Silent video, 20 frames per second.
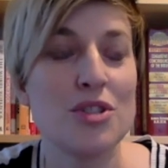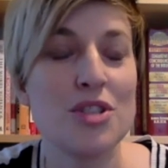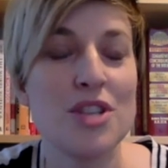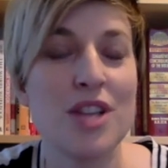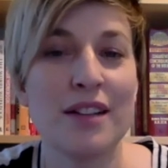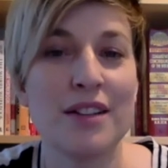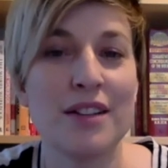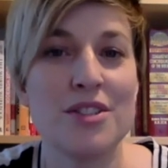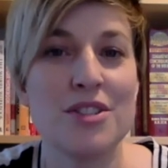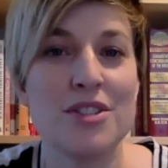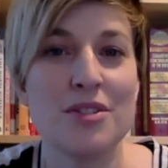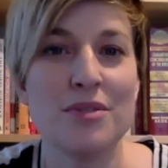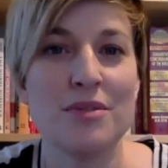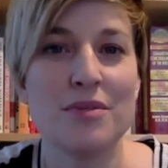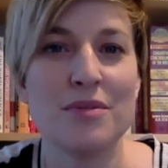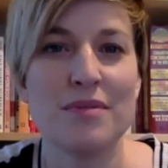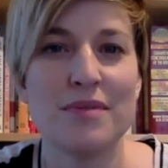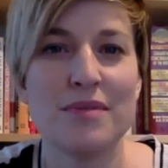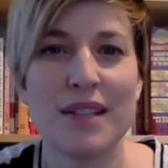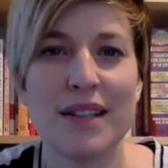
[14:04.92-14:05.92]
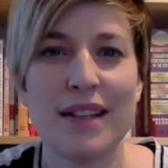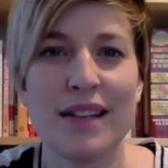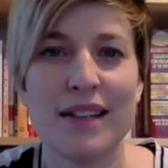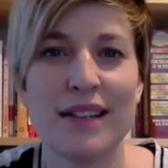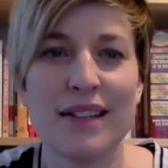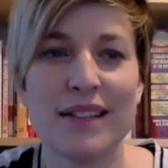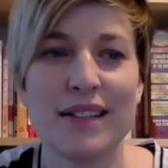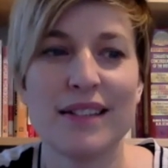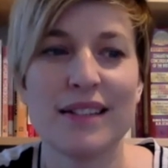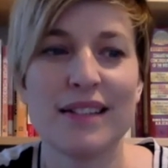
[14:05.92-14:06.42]
challenge you,
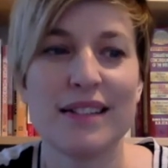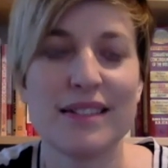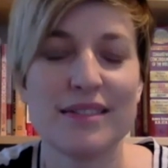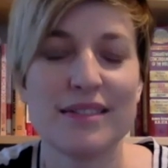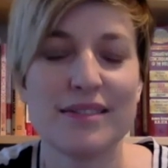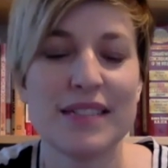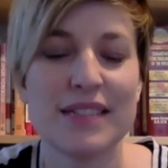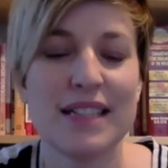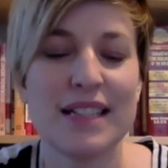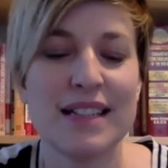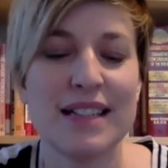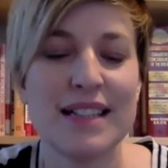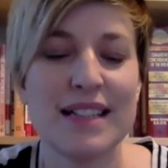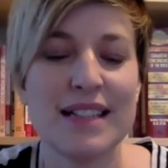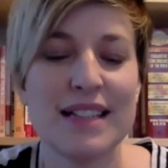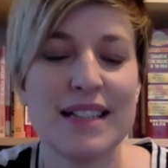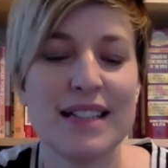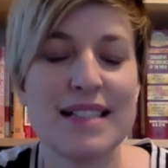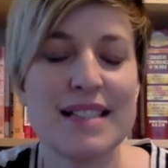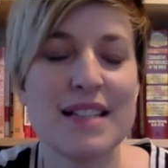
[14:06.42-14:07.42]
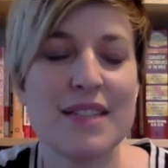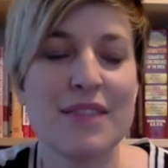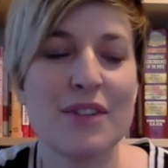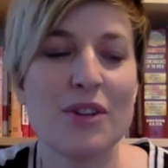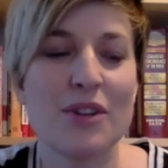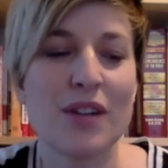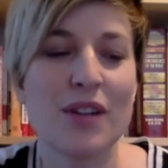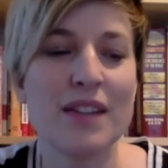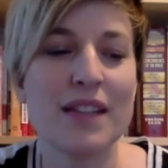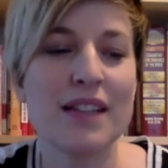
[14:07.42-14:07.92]
and that's
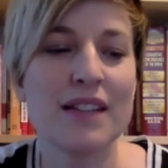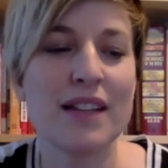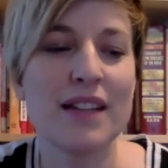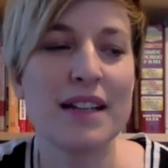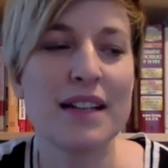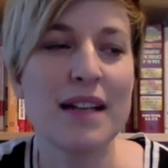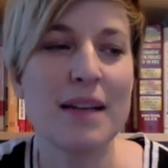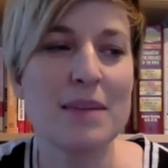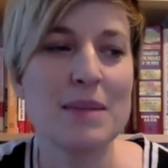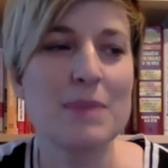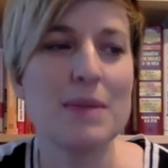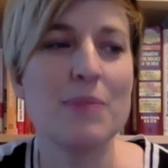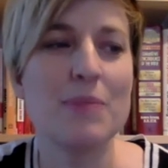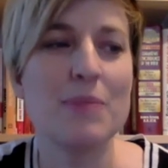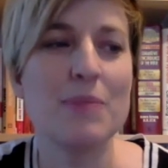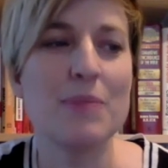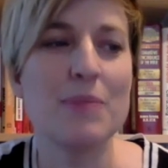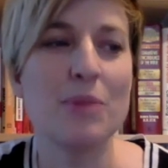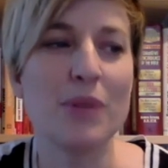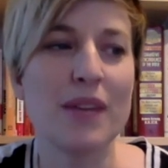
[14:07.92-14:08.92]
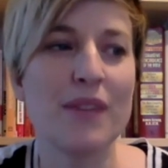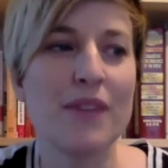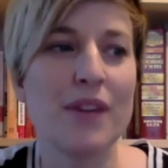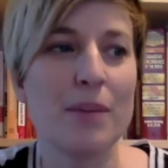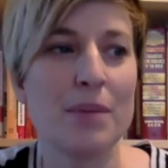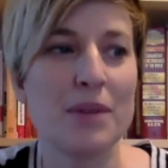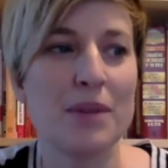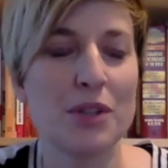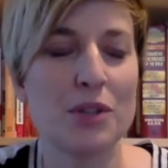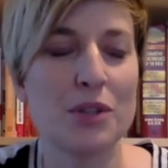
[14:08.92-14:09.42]
difficult. I think a lot of times people give
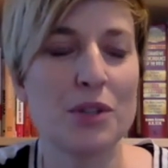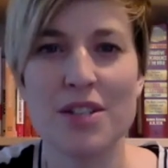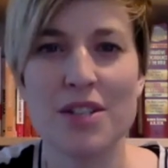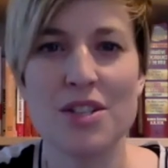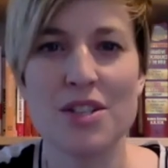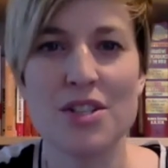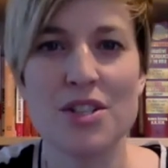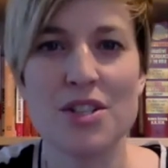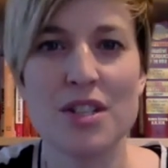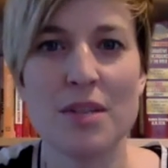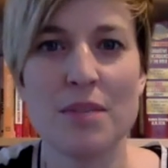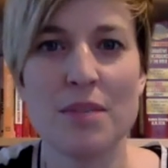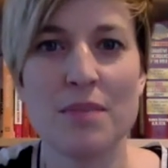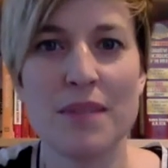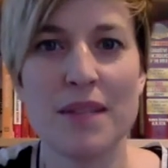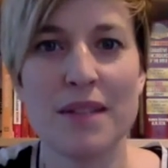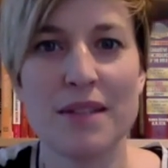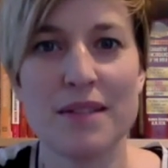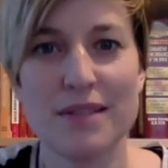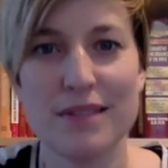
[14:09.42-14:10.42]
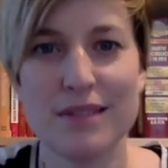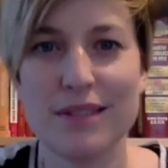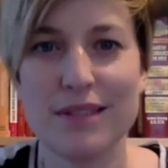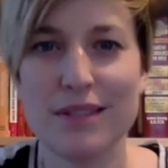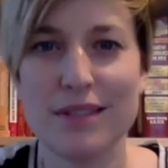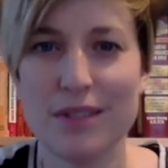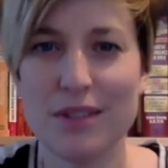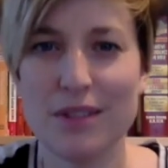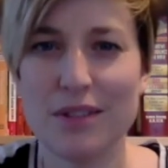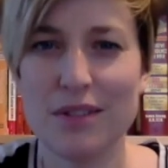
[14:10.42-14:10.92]
up at the crucial point in the
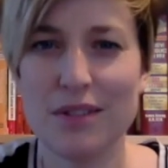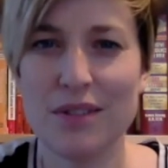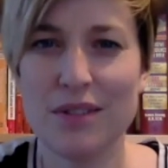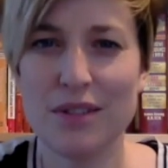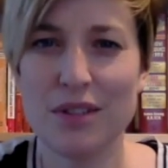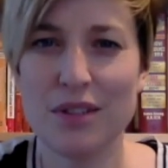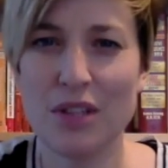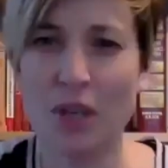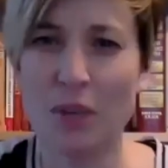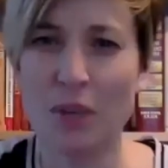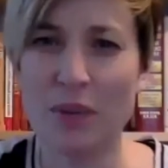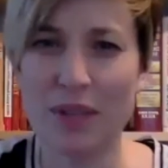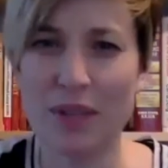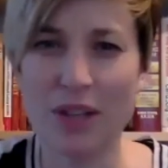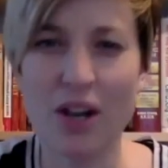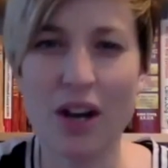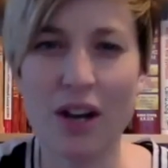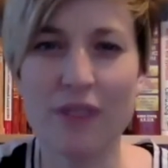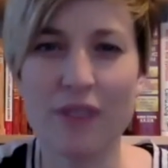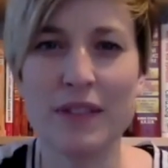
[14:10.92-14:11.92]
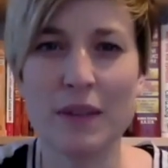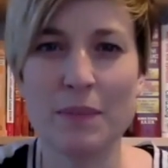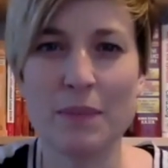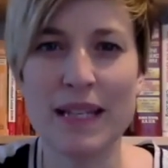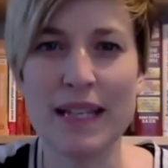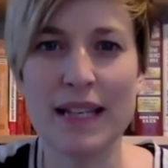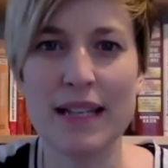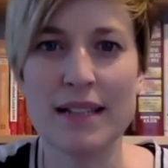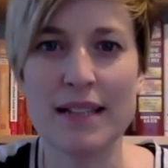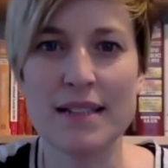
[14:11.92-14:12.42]
relationship, that, when the conflict
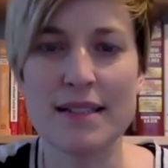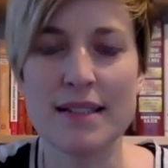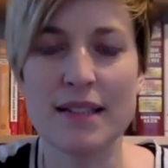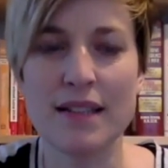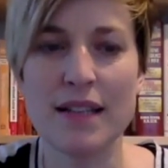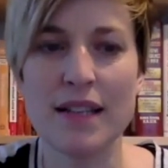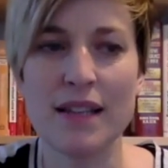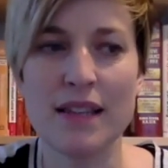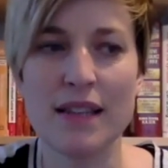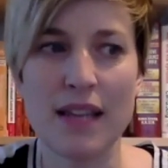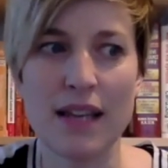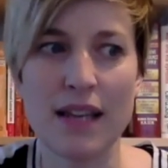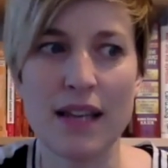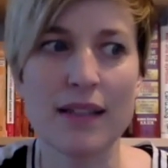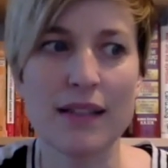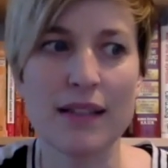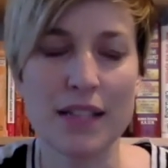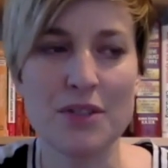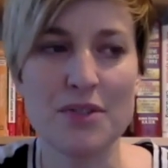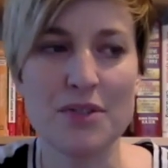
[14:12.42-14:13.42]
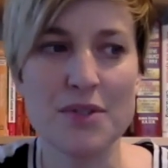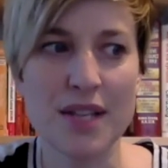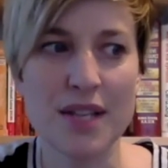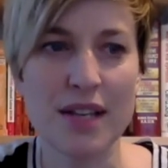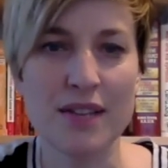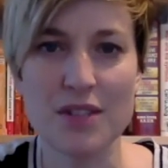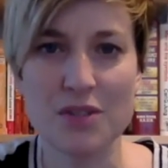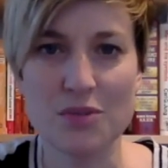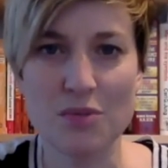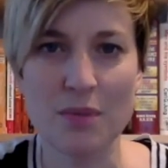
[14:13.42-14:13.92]
begins, then they think, like you
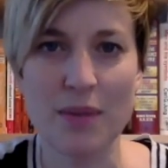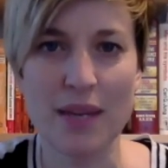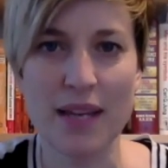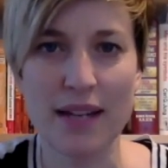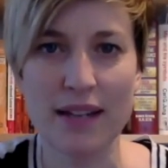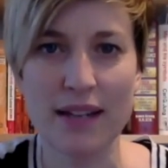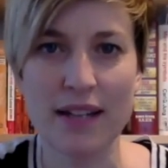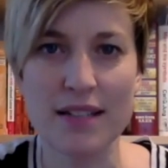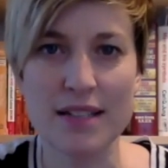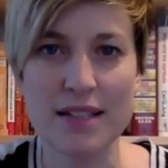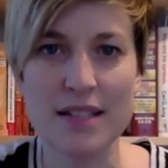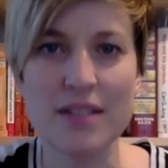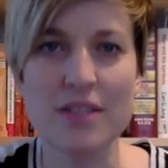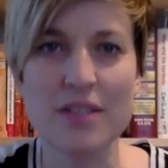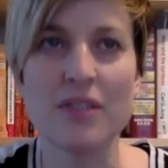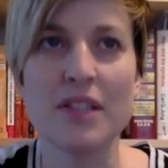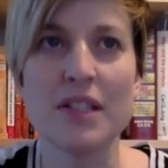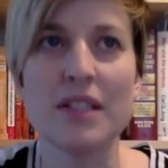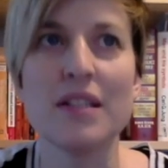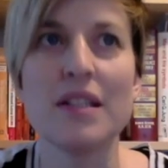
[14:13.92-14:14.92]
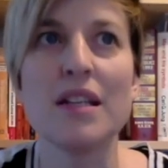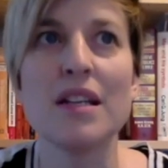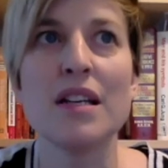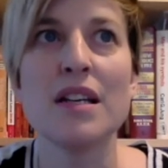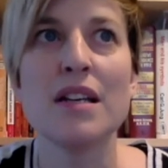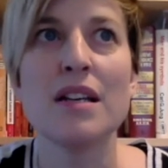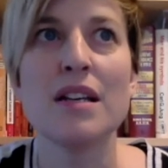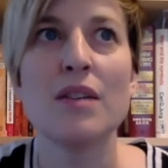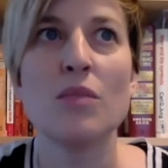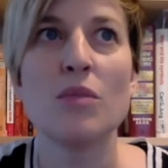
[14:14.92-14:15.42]
said, this romantic ideal that,
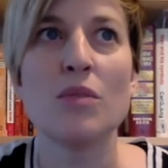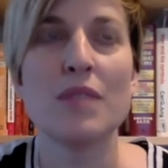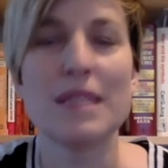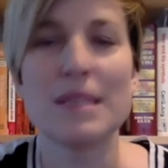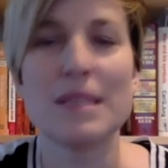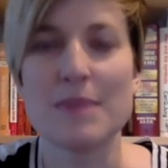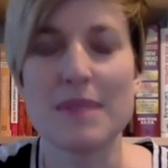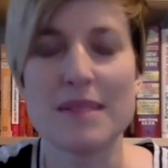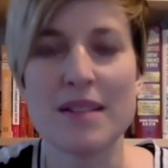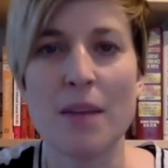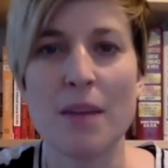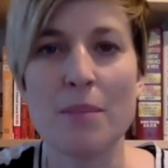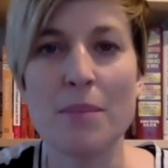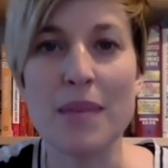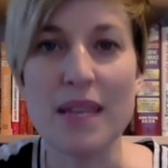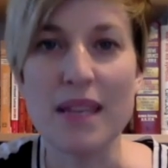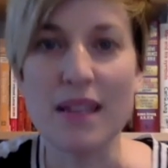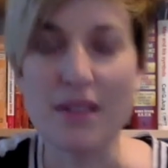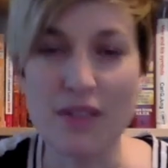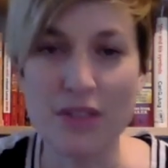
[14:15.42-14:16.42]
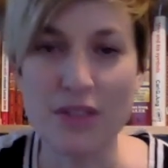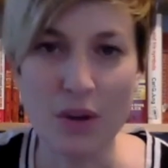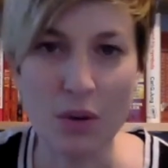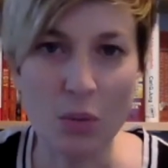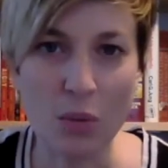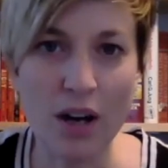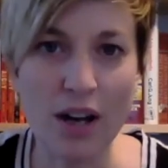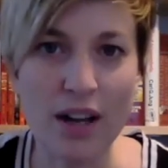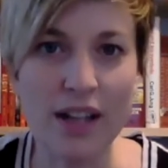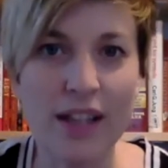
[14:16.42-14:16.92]
well, this must not be the
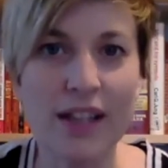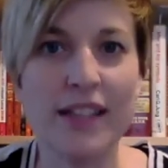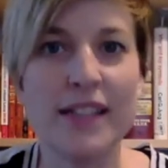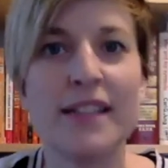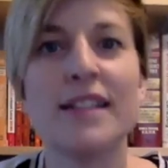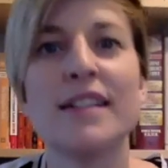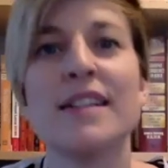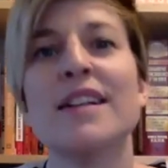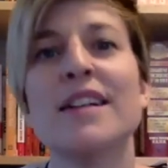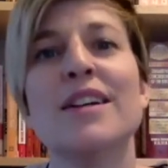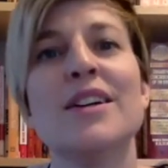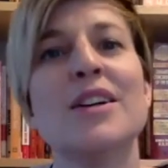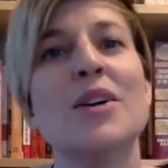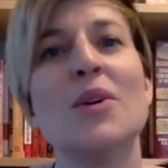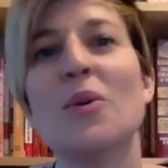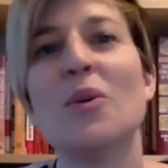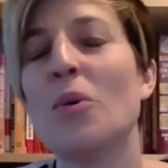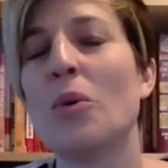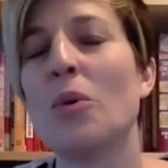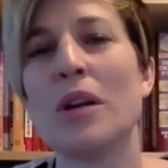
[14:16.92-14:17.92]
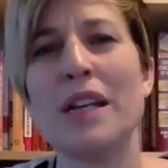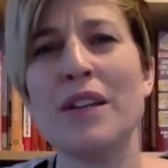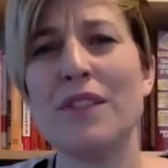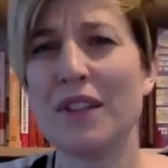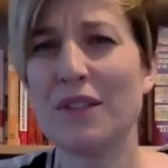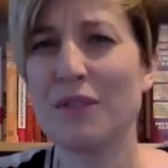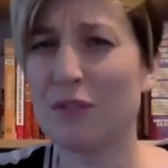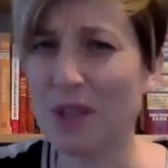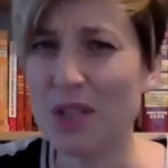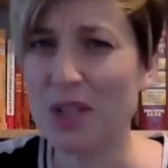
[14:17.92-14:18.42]
one. Or even
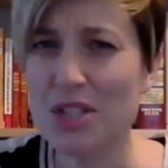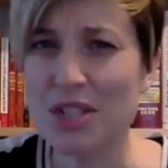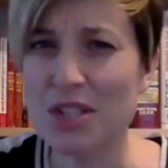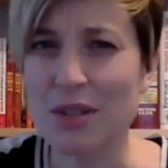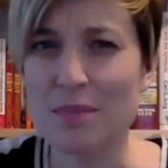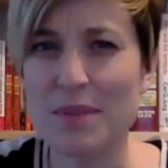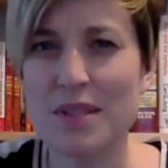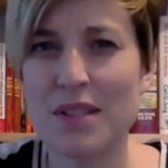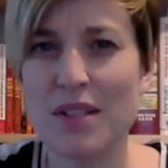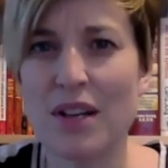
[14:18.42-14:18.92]
in friendships,